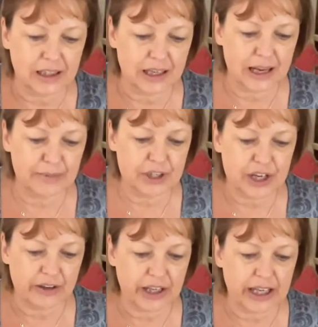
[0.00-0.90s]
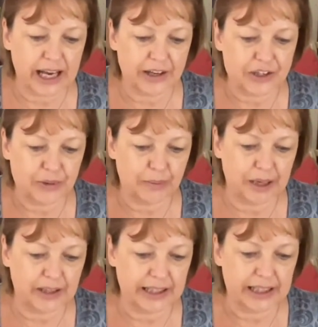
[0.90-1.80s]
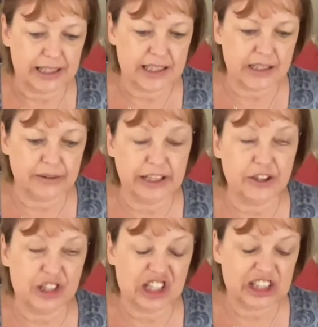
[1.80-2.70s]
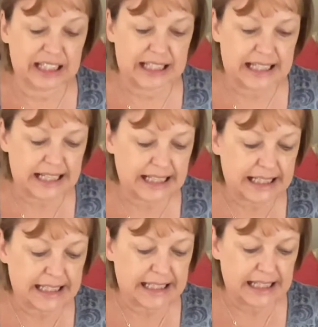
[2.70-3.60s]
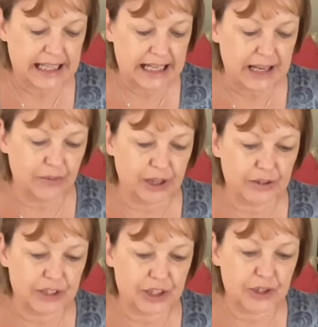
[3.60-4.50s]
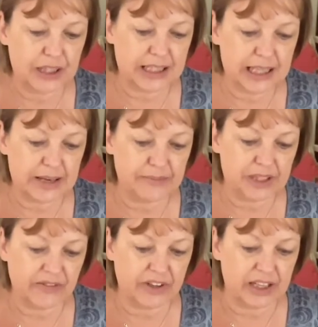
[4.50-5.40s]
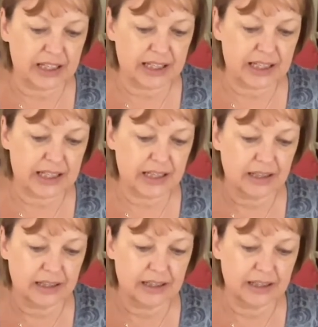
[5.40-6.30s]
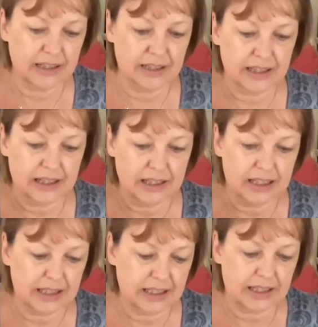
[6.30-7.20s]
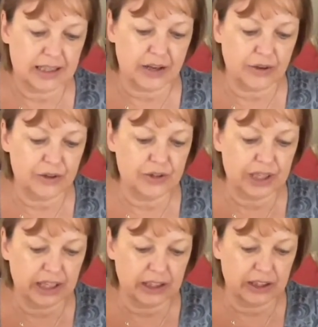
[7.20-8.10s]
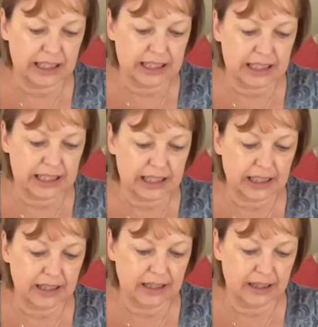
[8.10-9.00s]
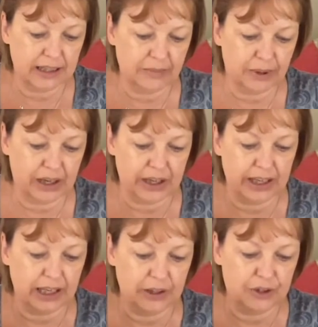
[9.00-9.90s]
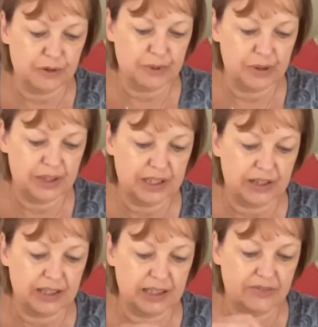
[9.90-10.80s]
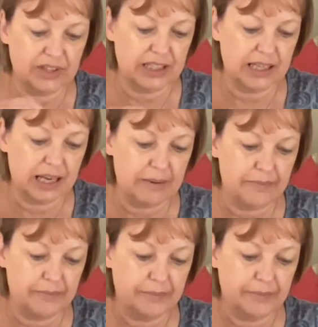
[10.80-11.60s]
Let me show you how to apply it. So I use lolly sticks. We're going to do the seams first. So using a lolly stick, I apply glue to both sides of the seam.